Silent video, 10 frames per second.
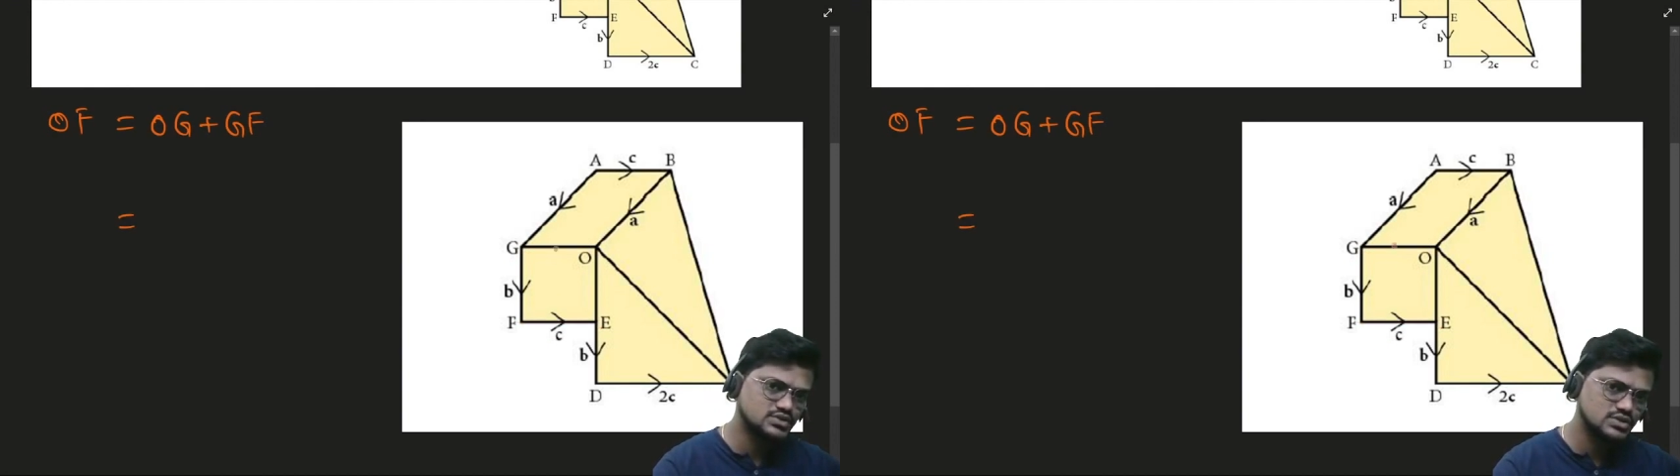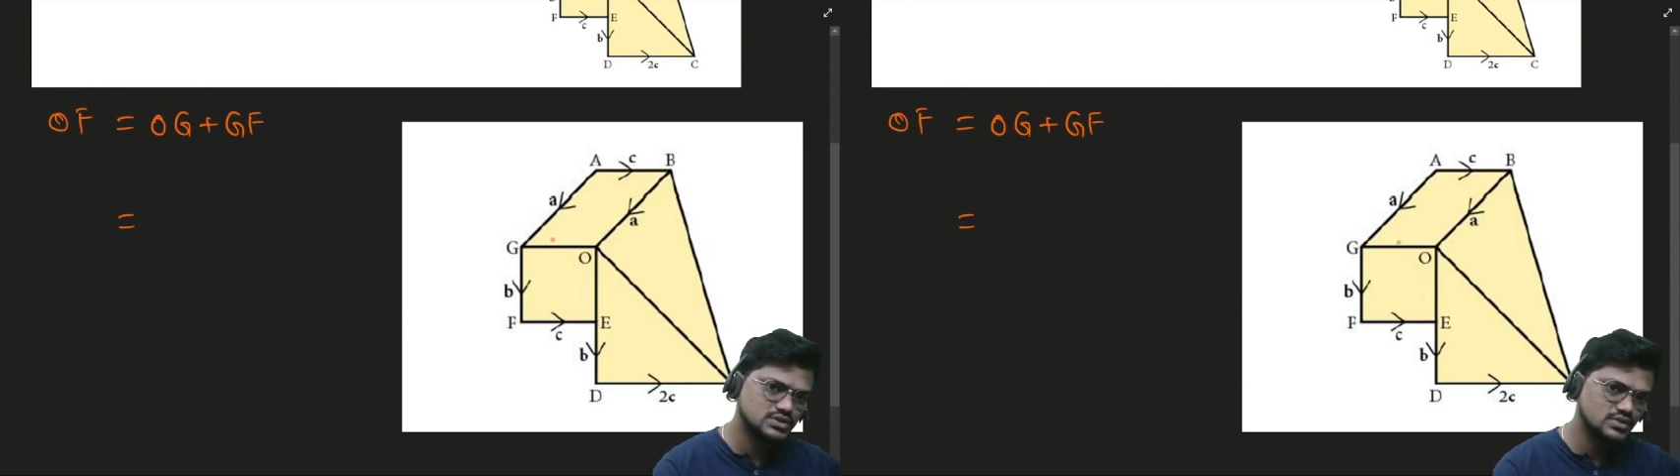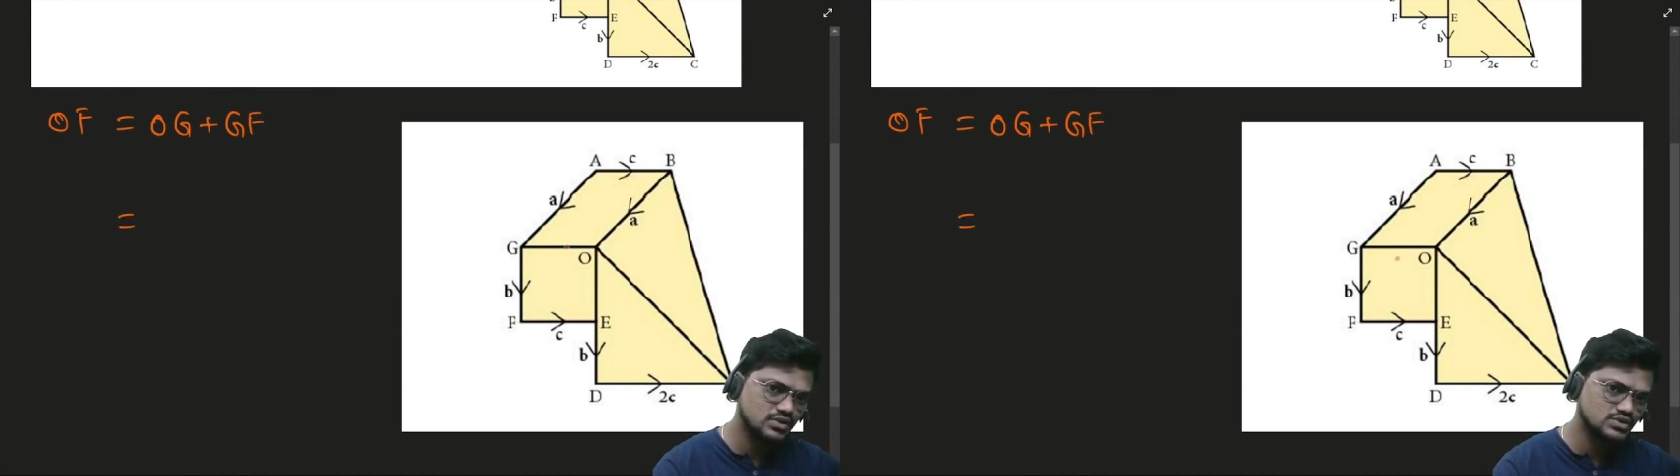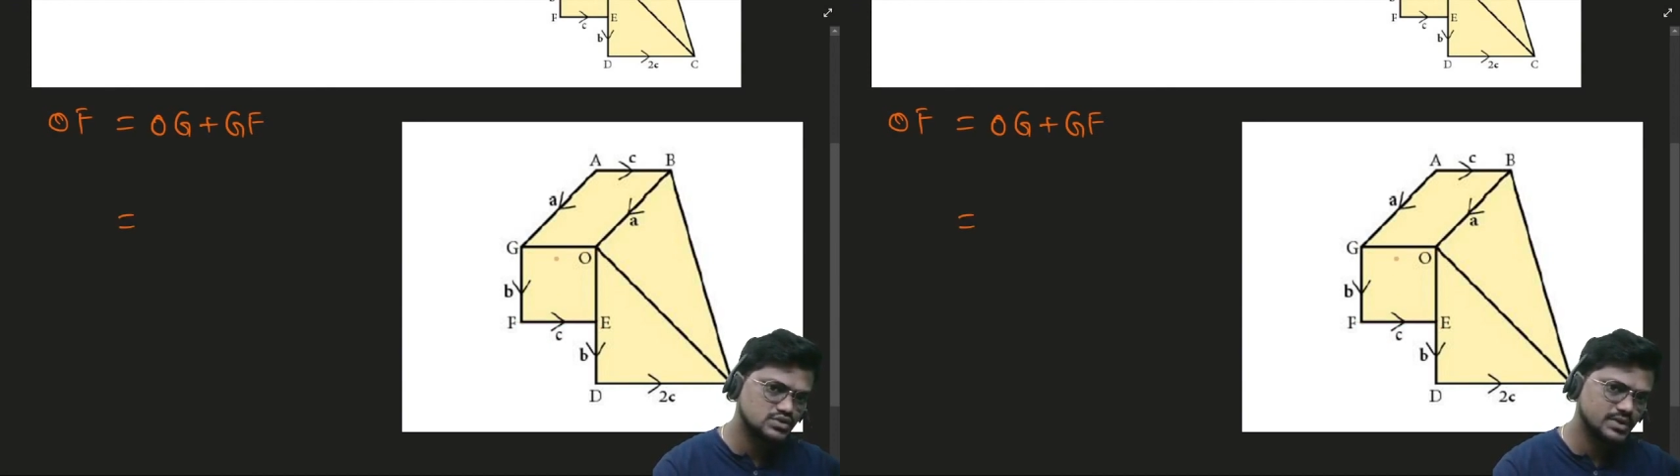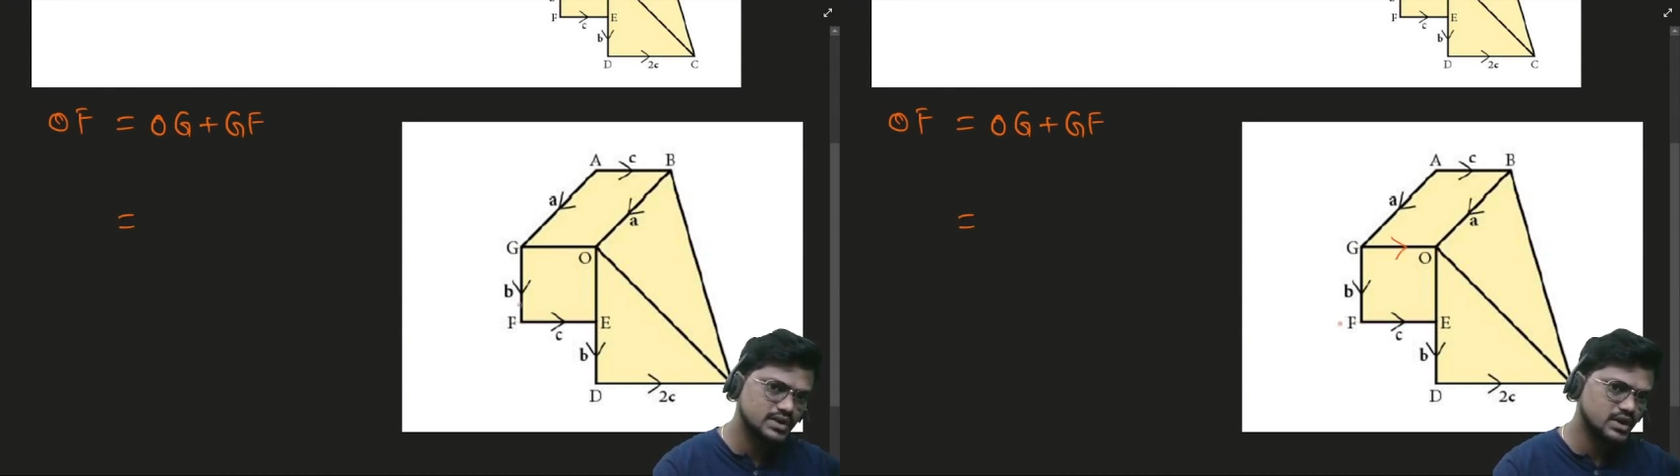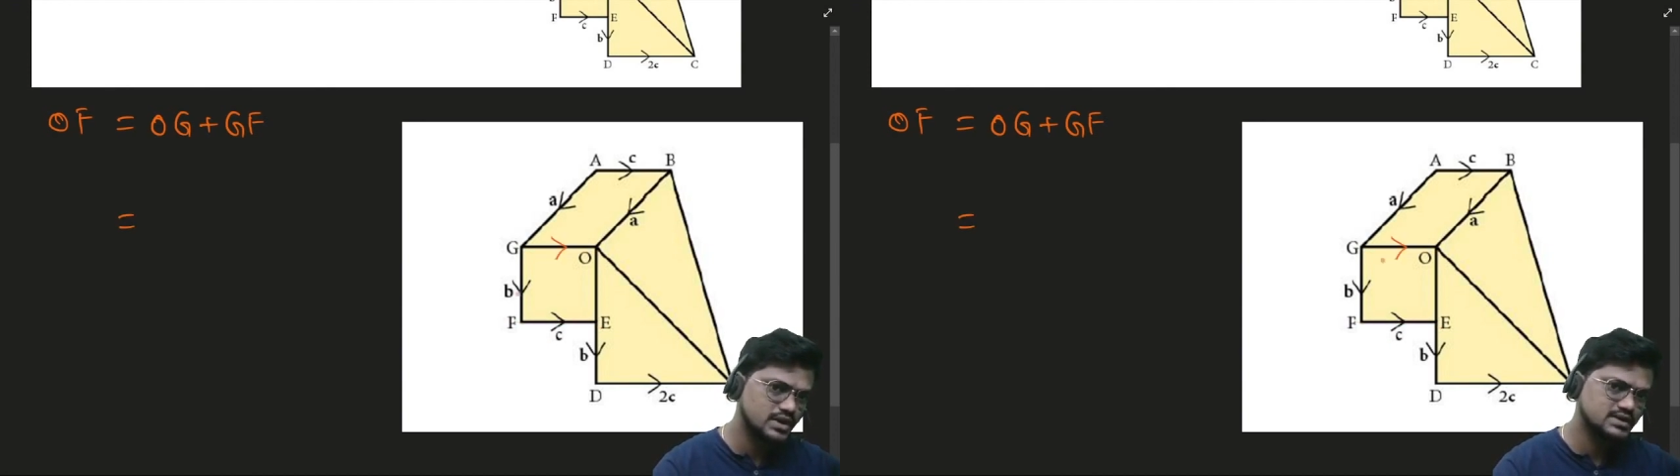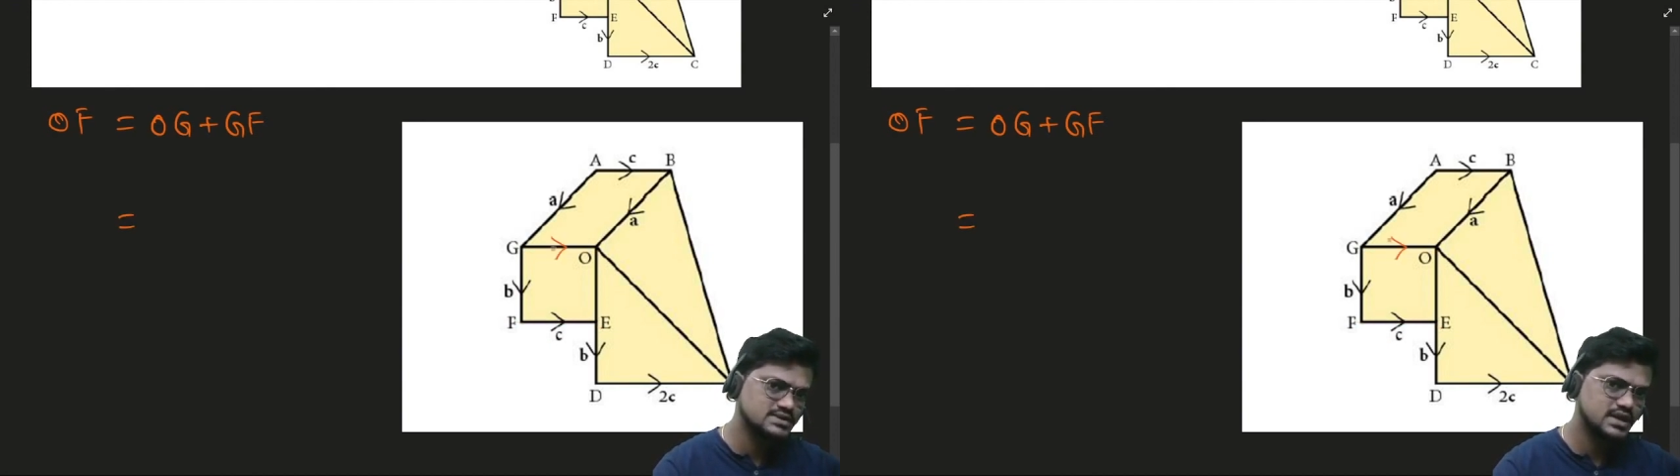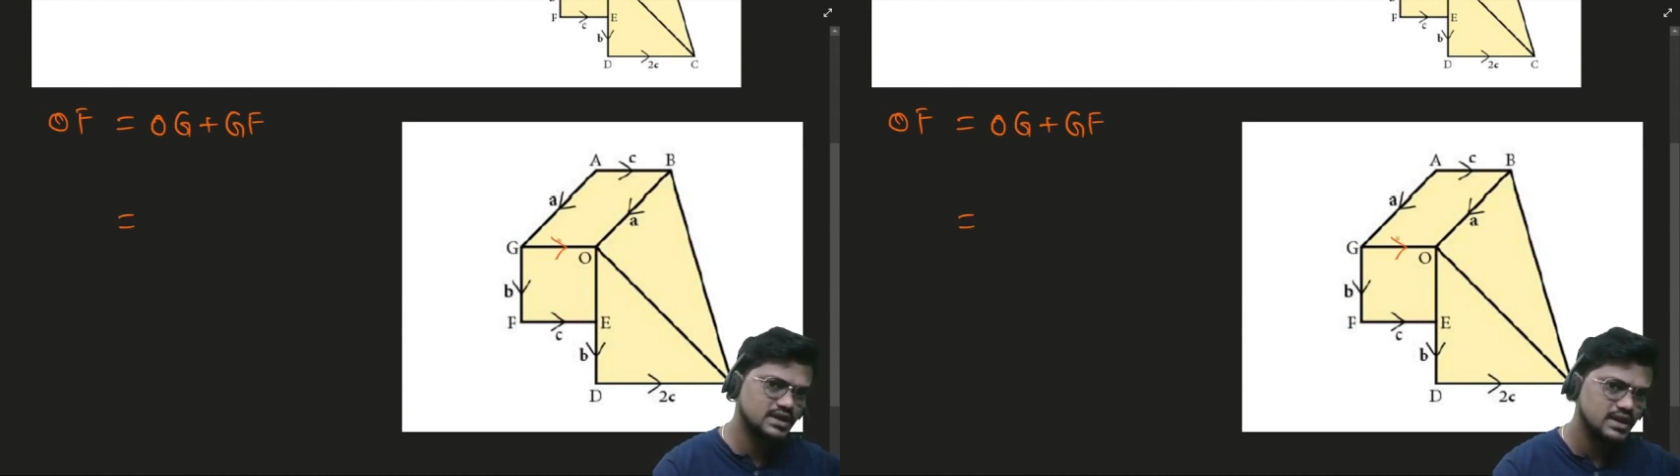So this will also be in right hand
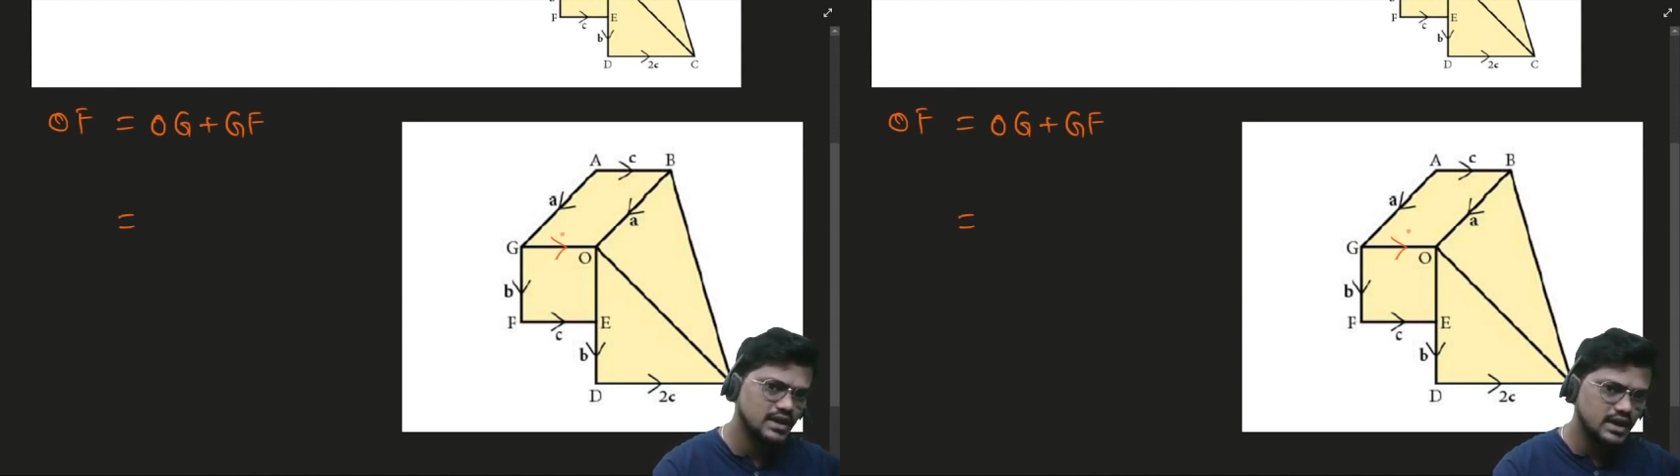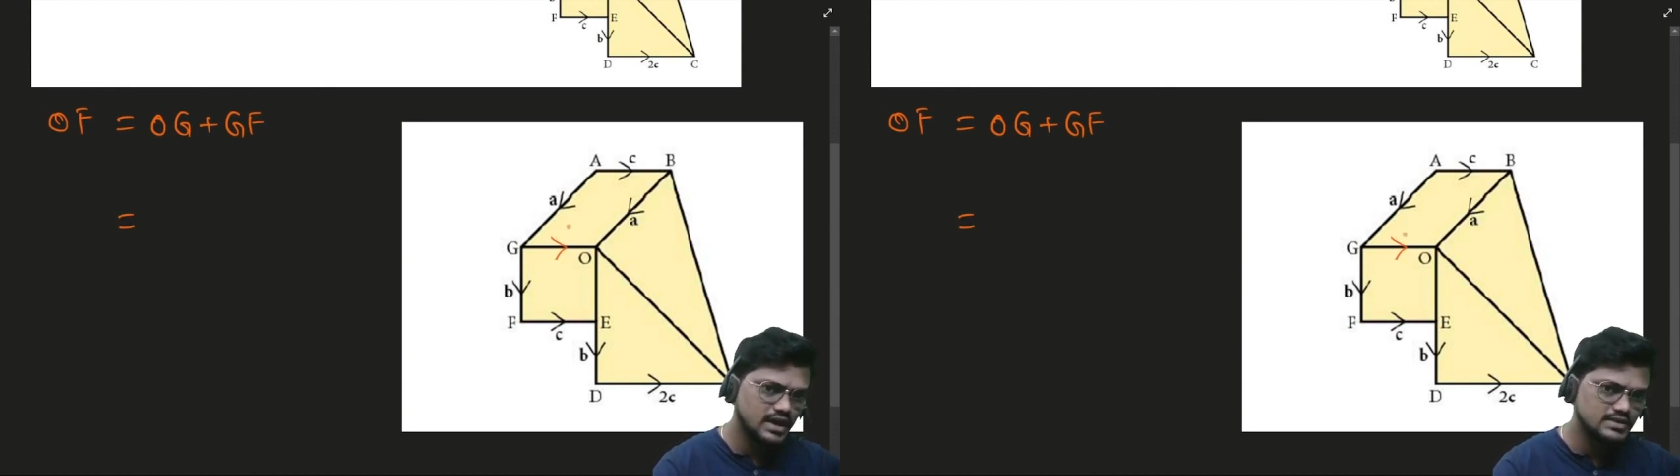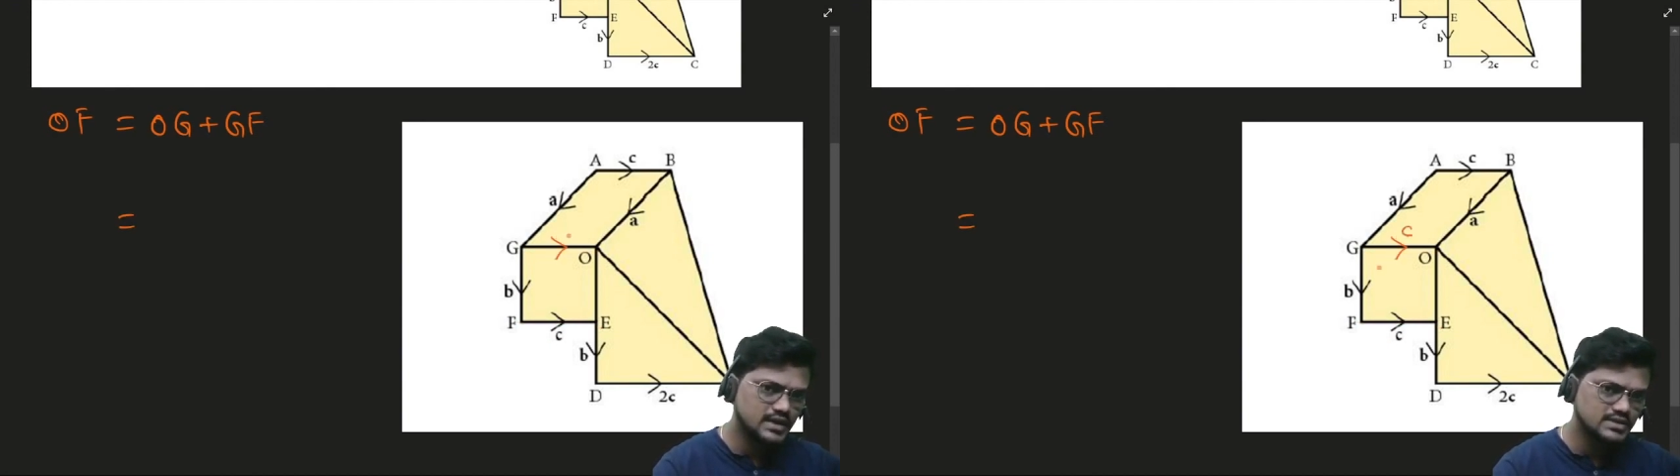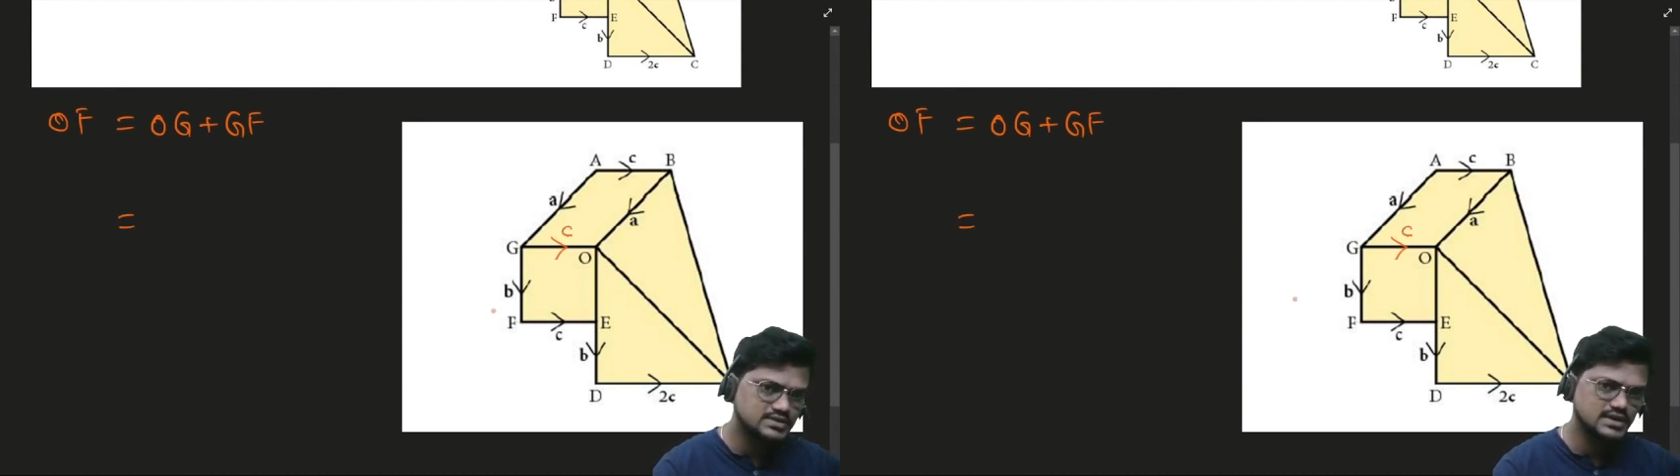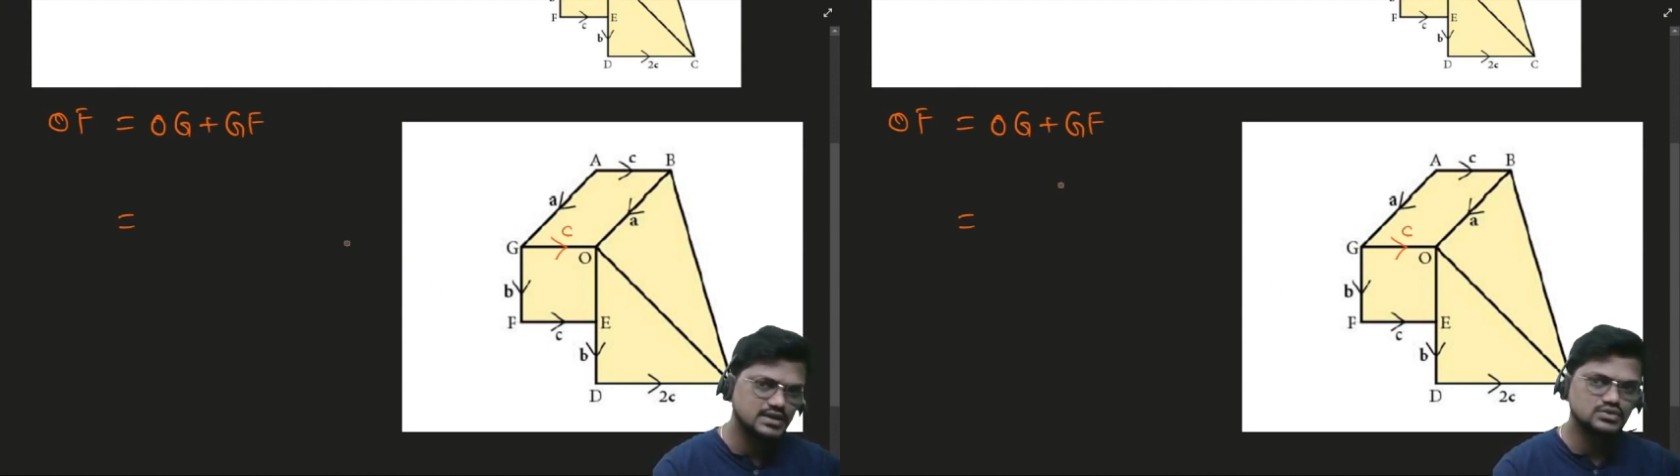side, and that is C.